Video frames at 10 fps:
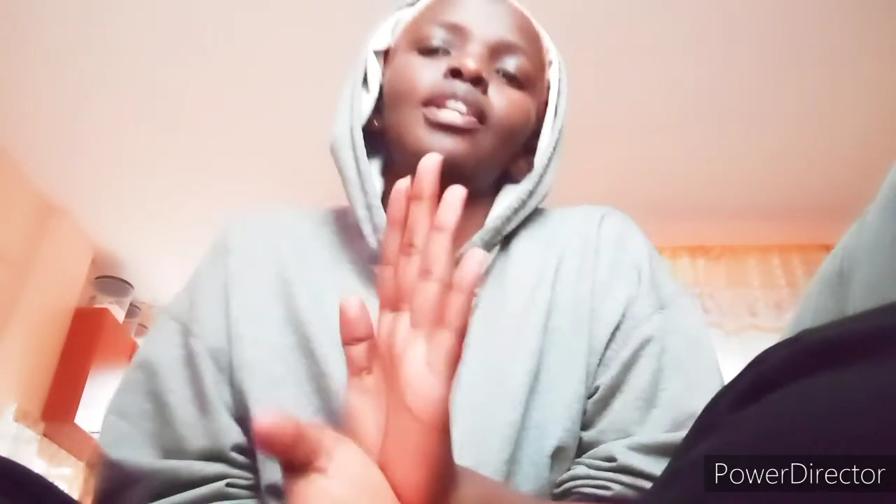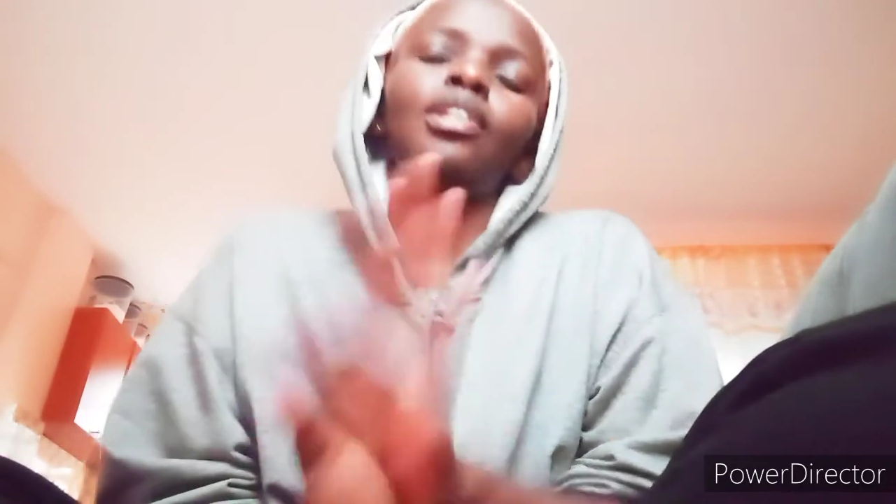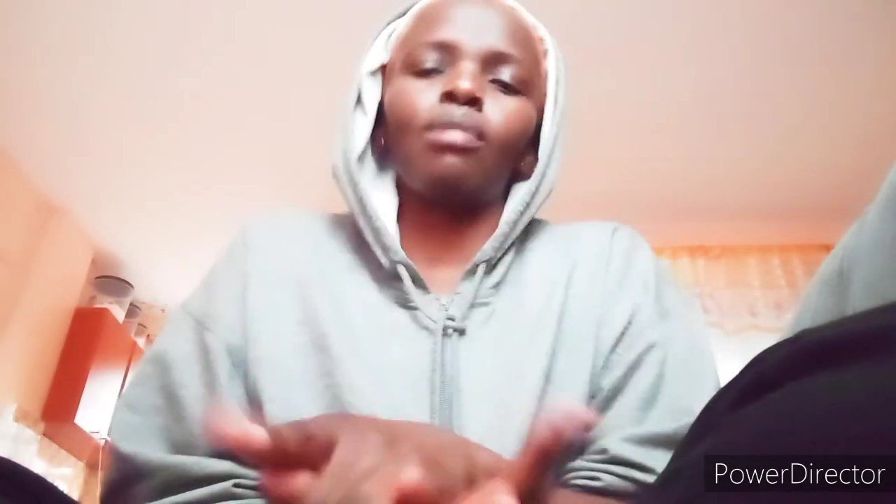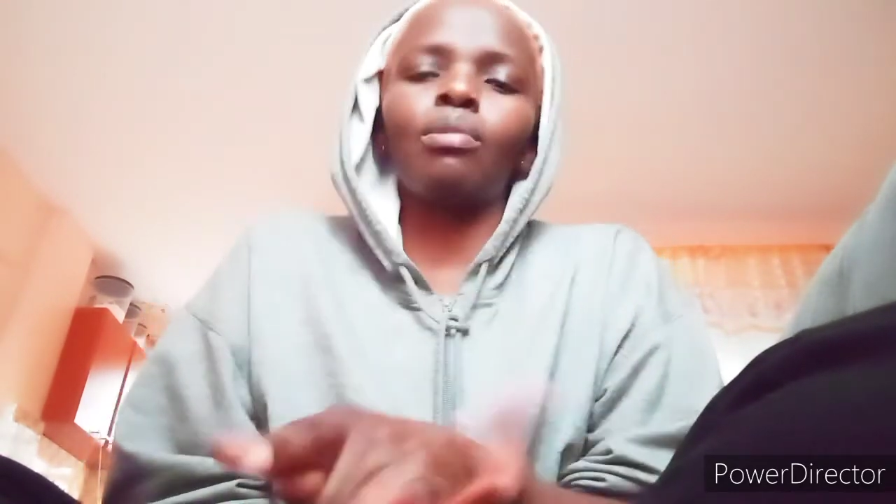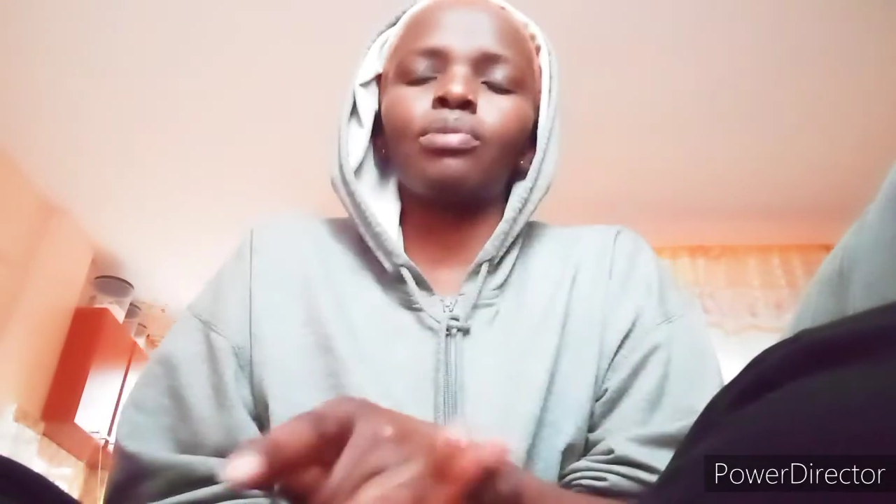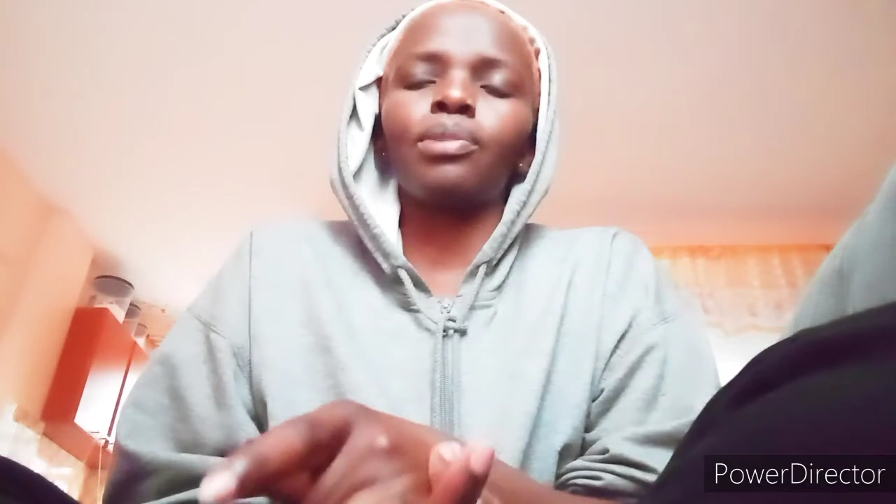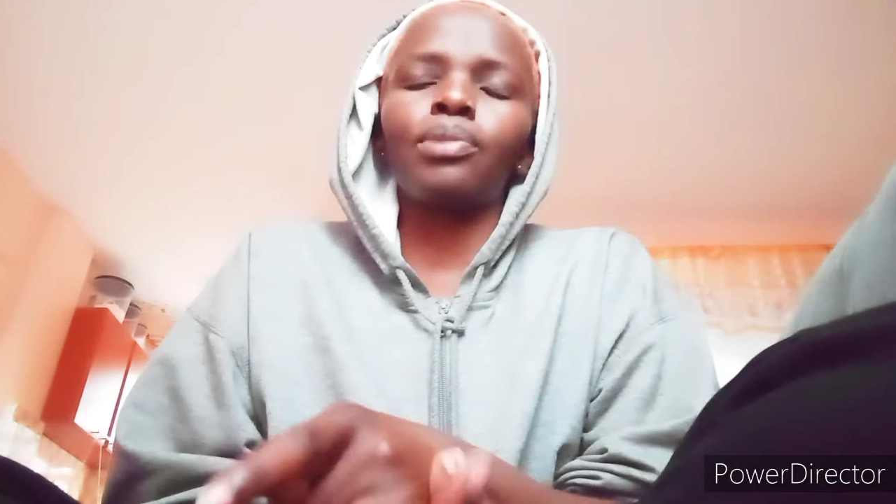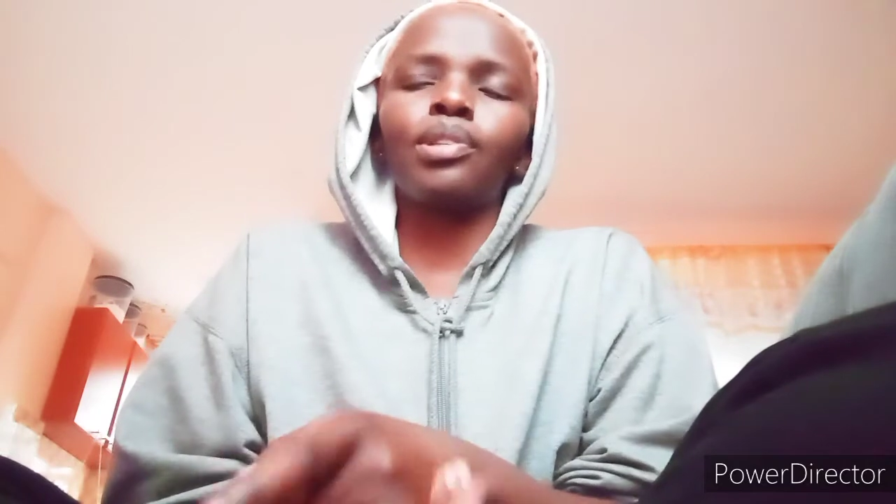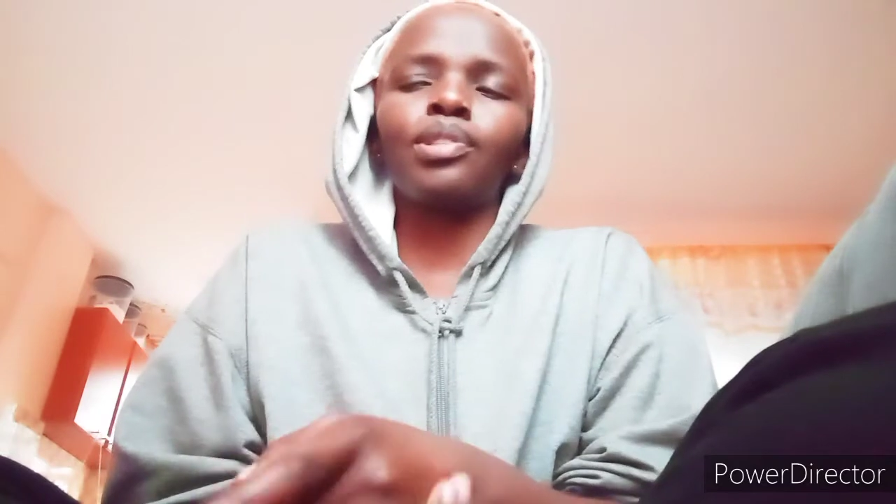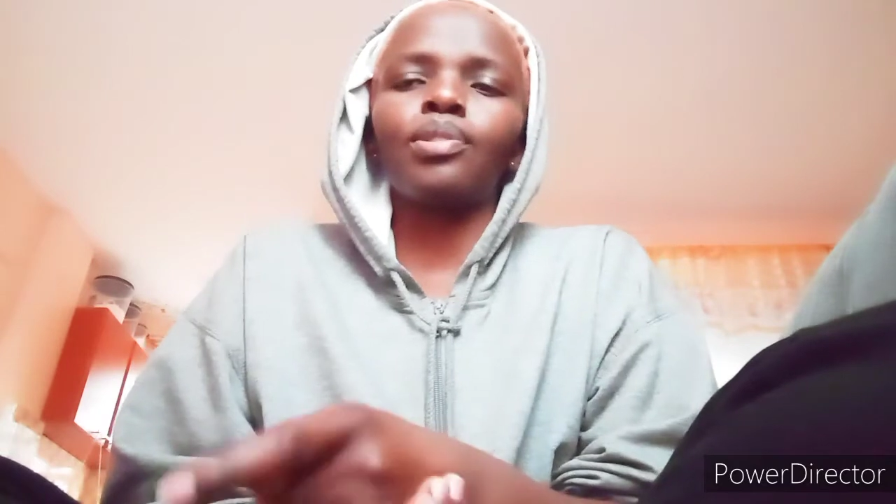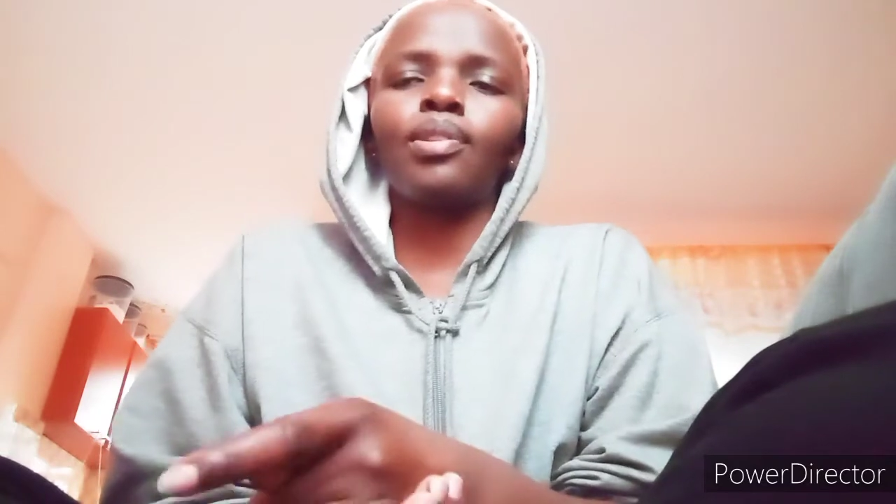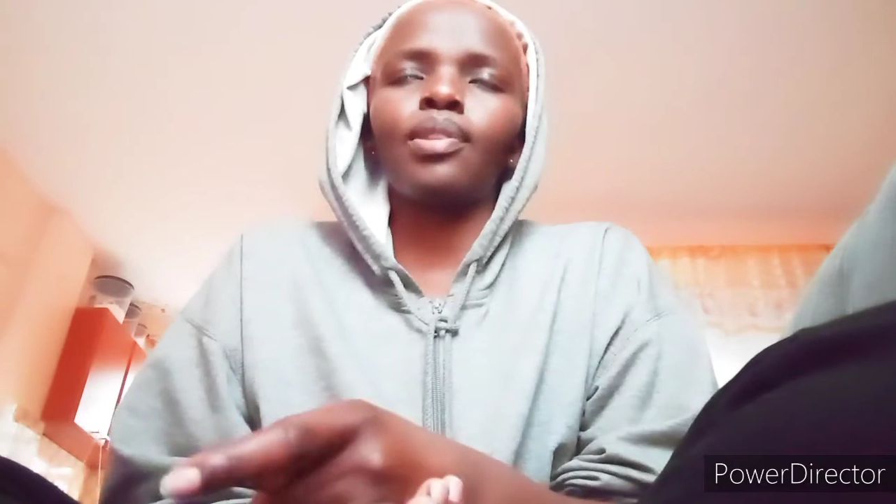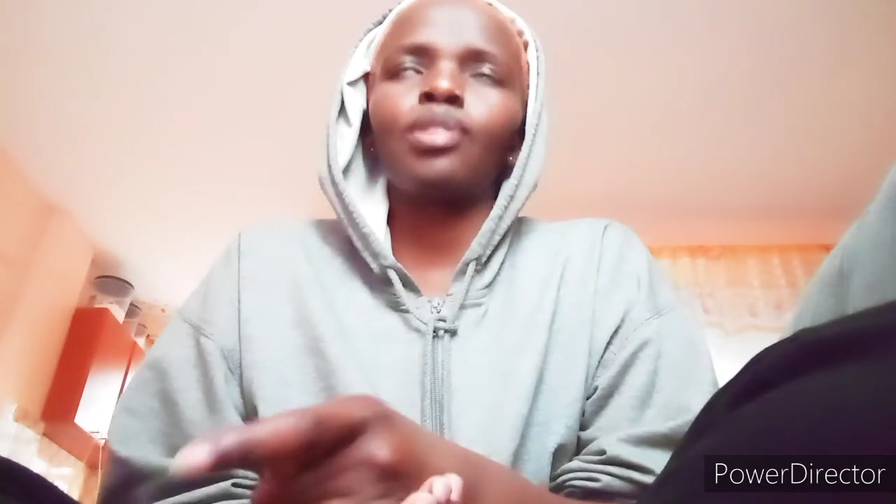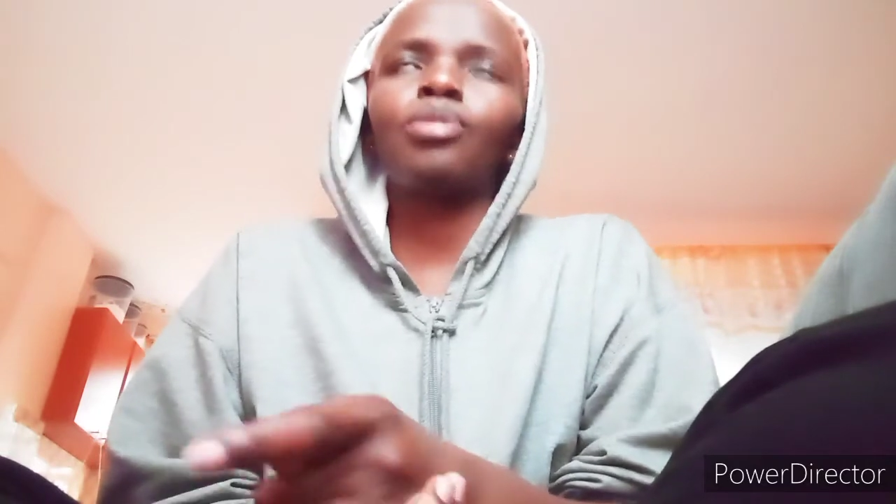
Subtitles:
to wakuja kuinstall.